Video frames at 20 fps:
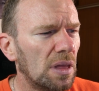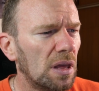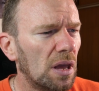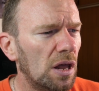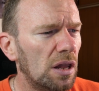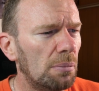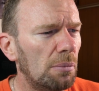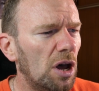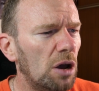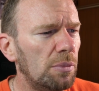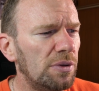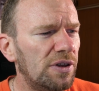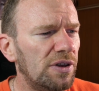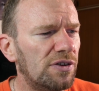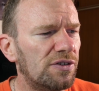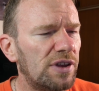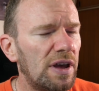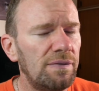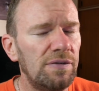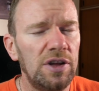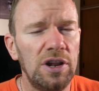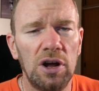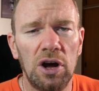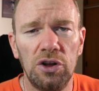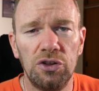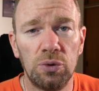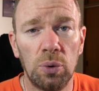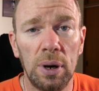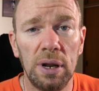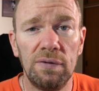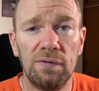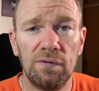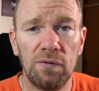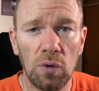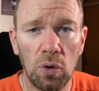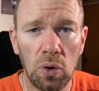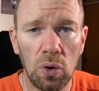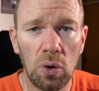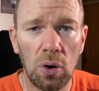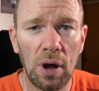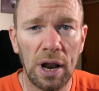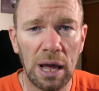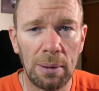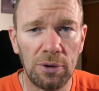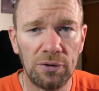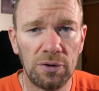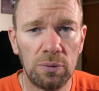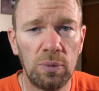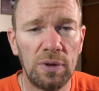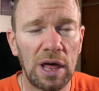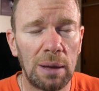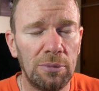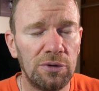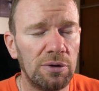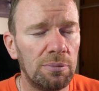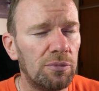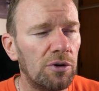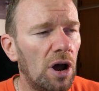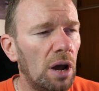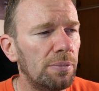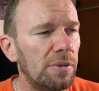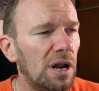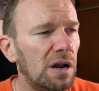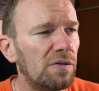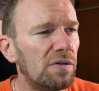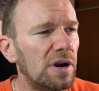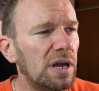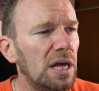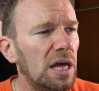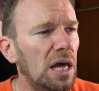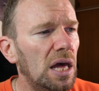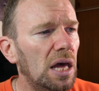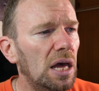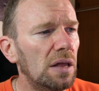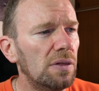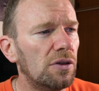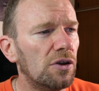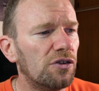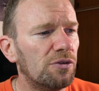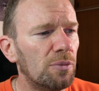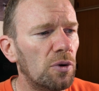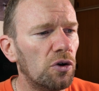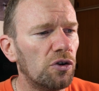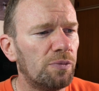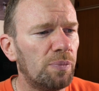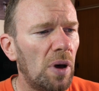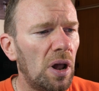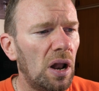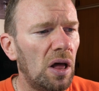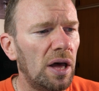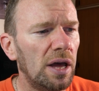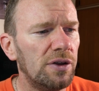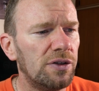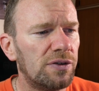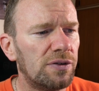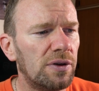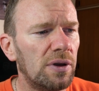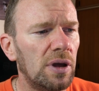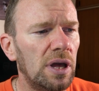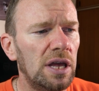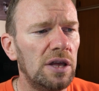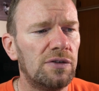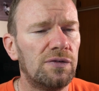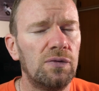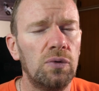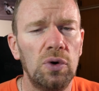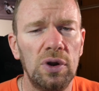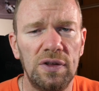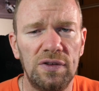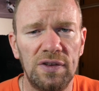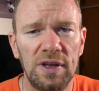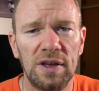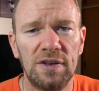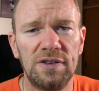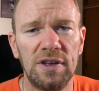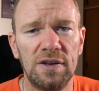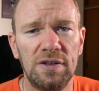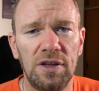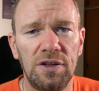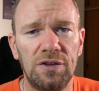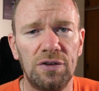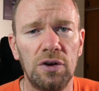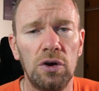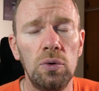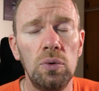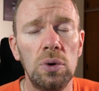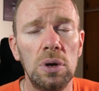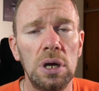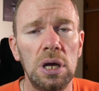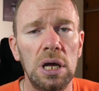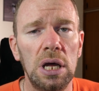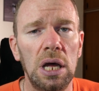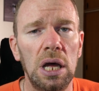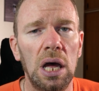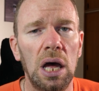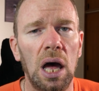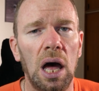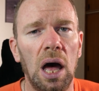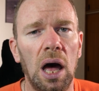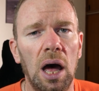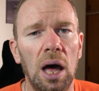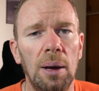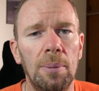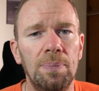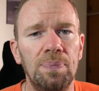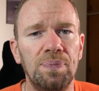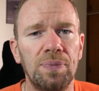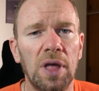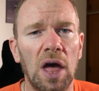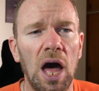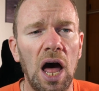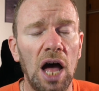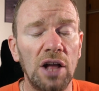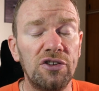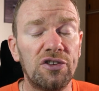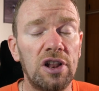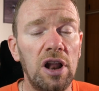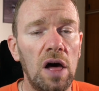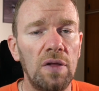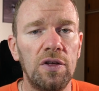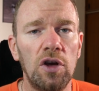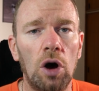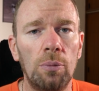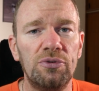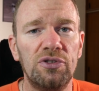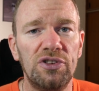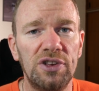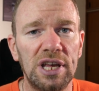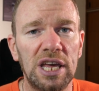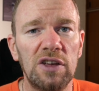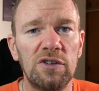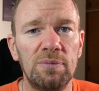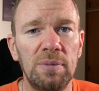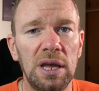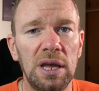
at the moment is $79.24 on Amazon with Amazon Prime delivery. The small spotlight is $46.62. I just like the options it gives